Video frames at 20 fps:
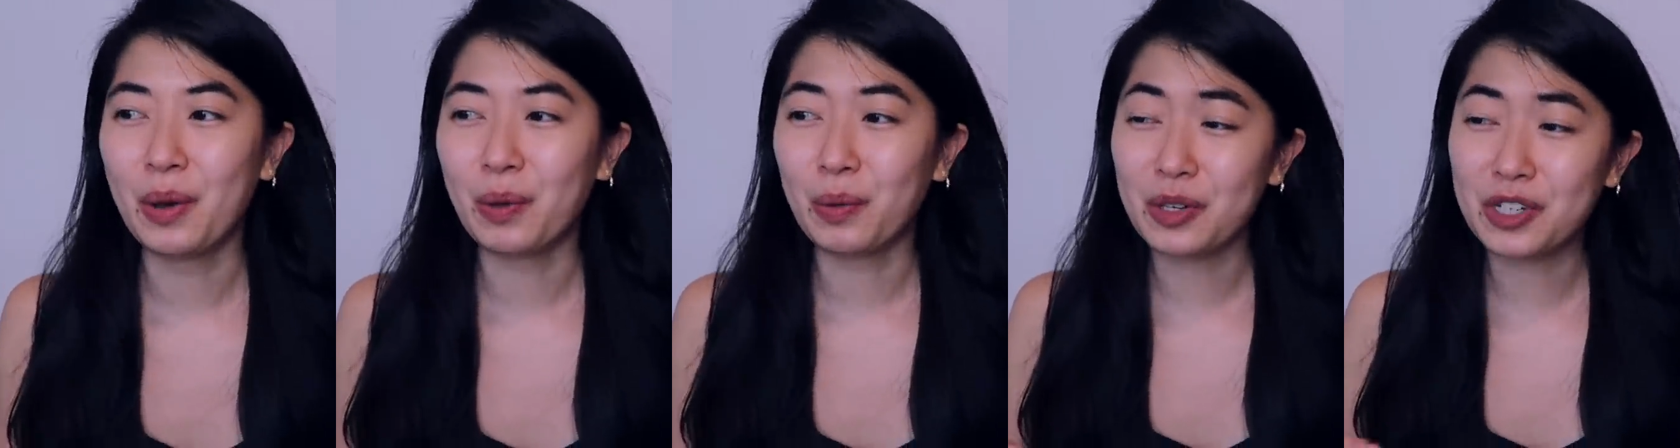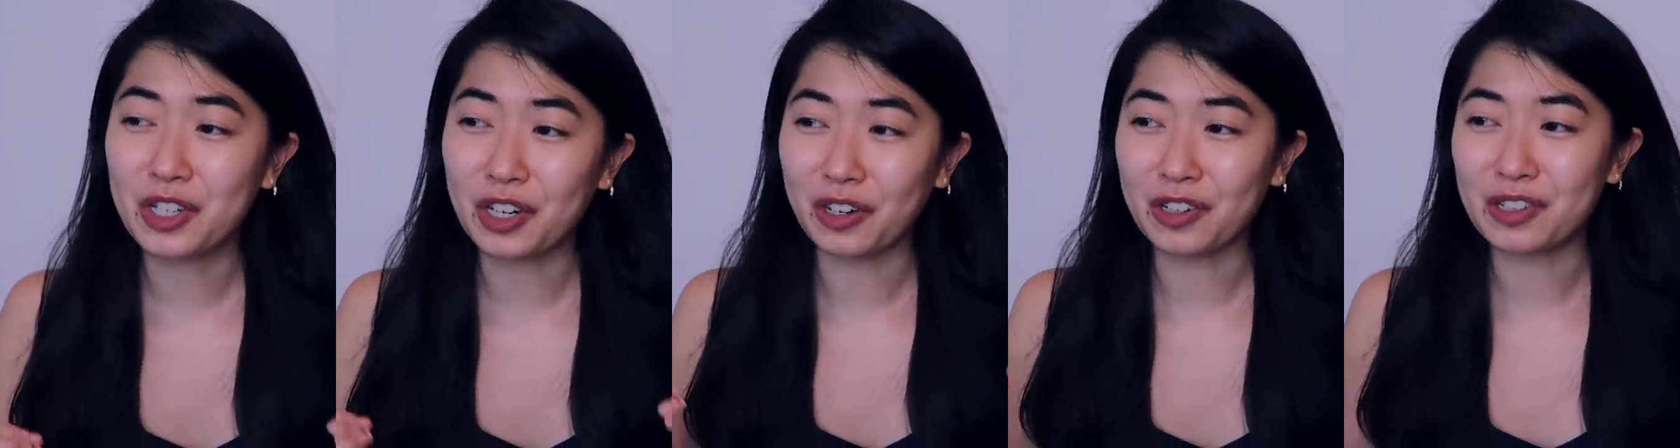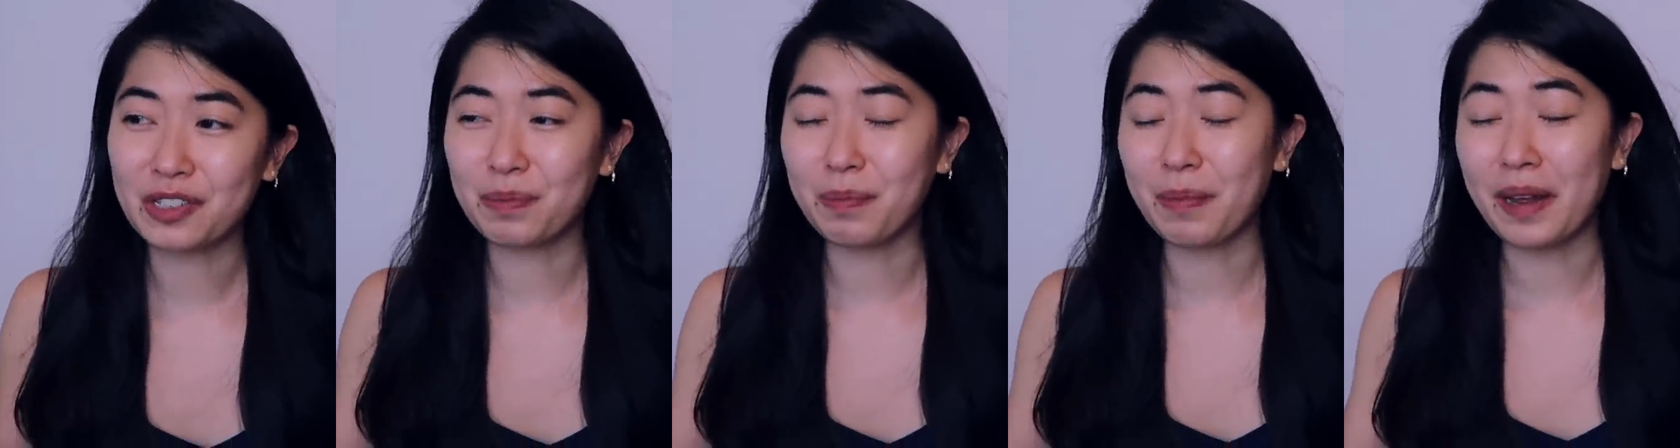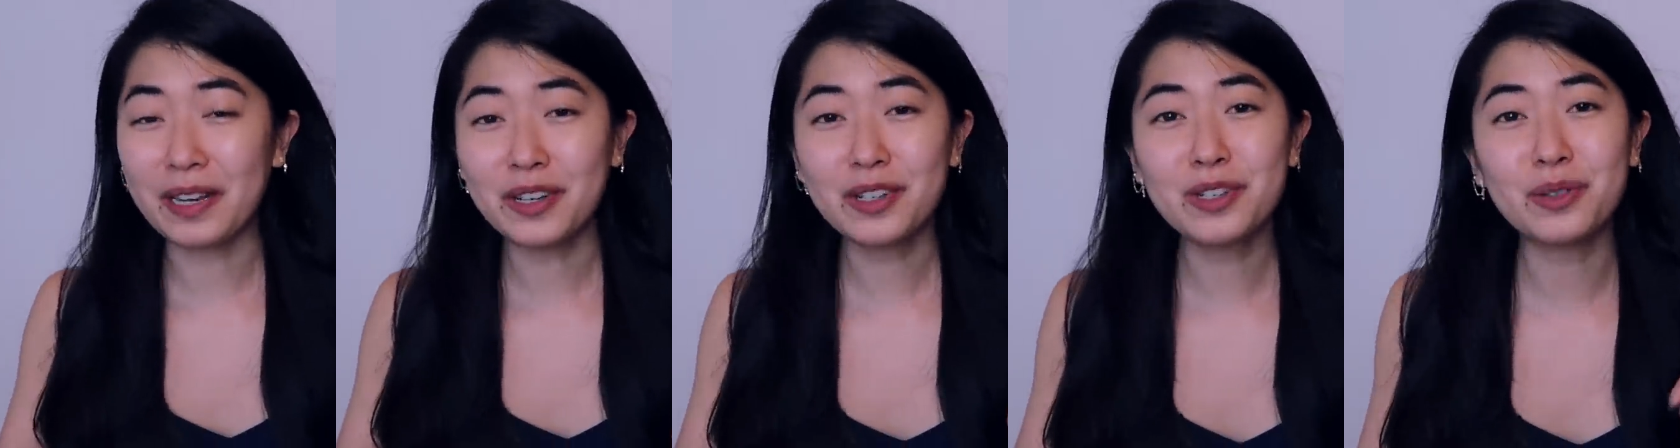which are
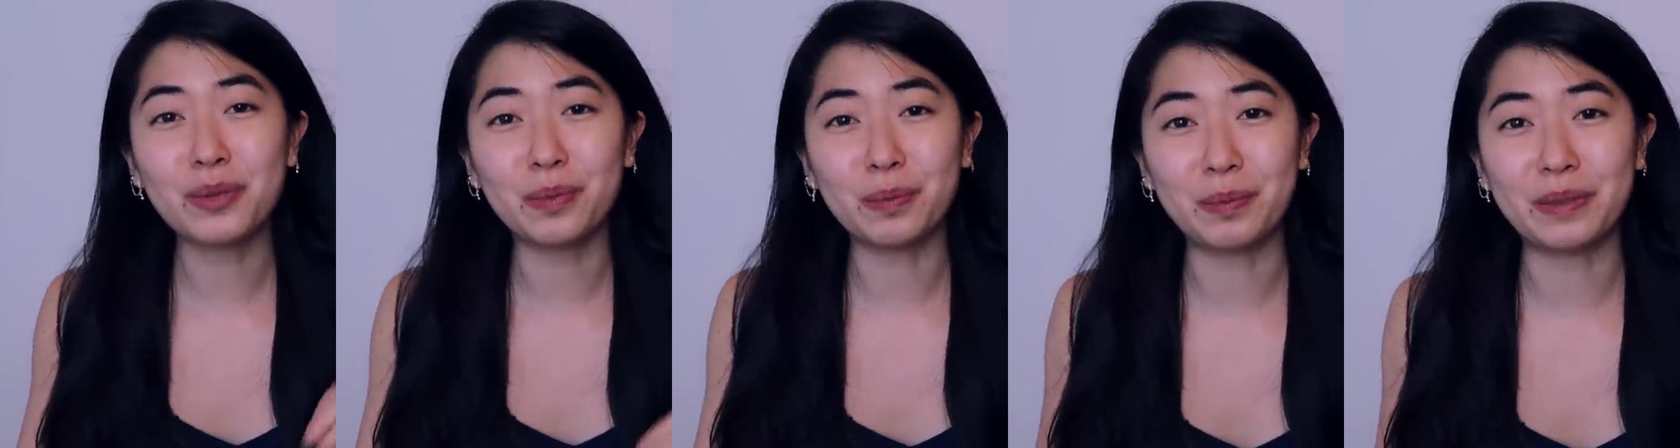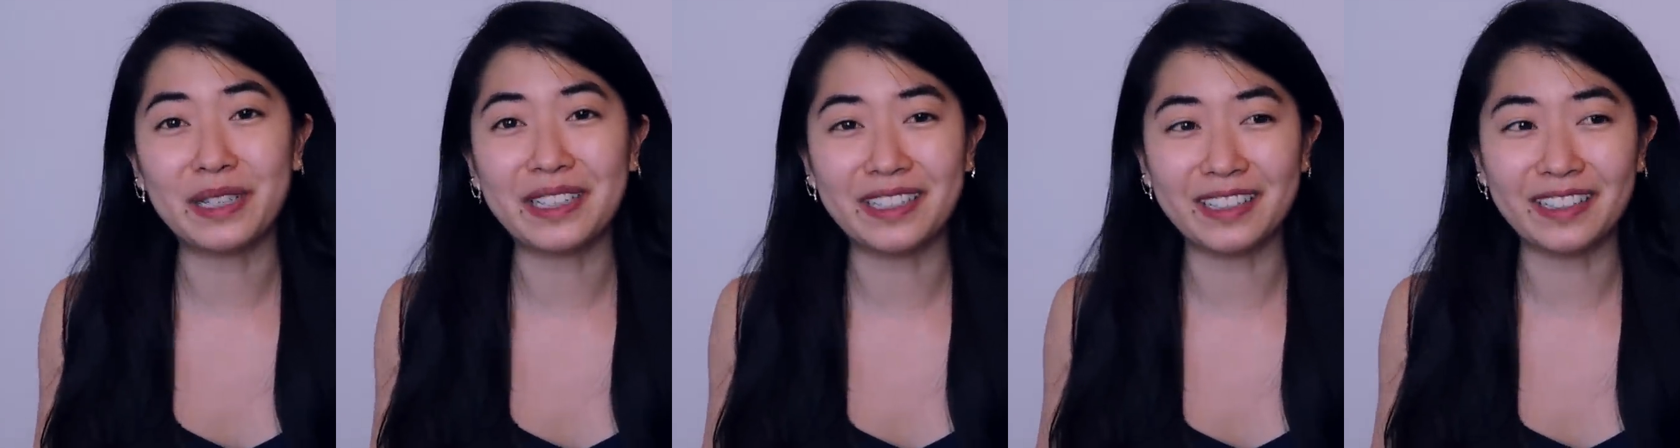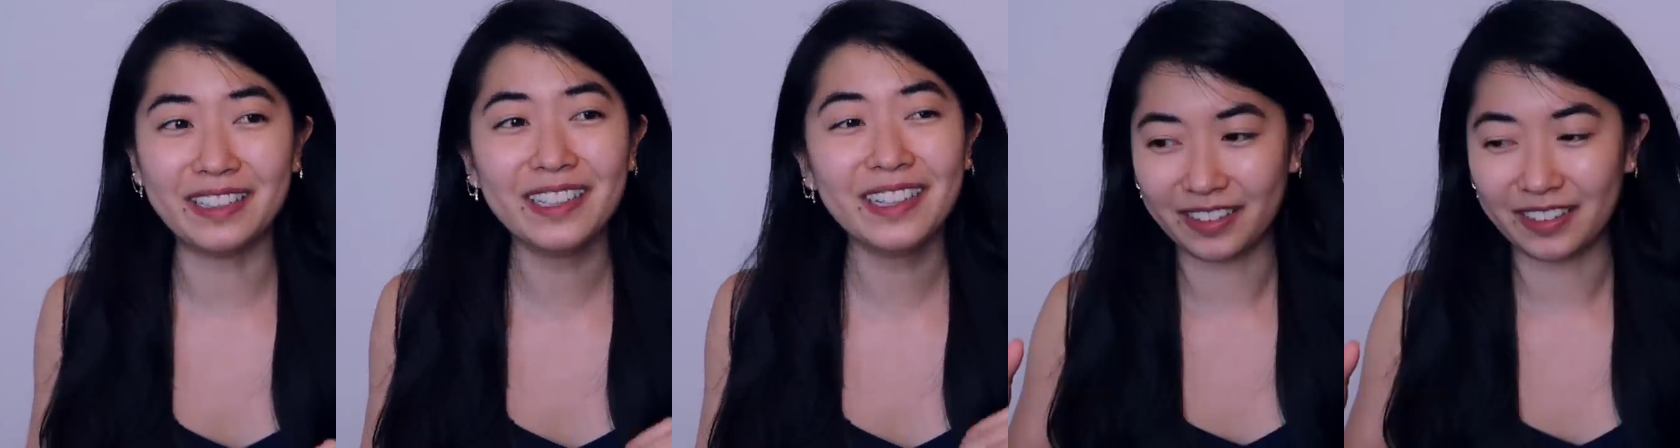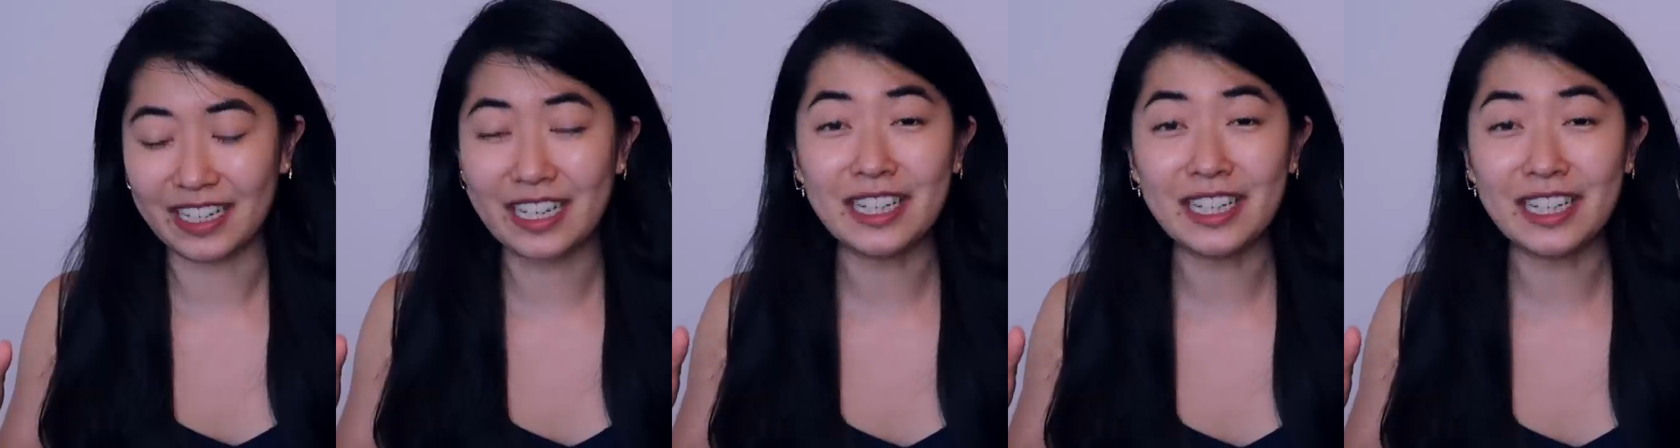meant to be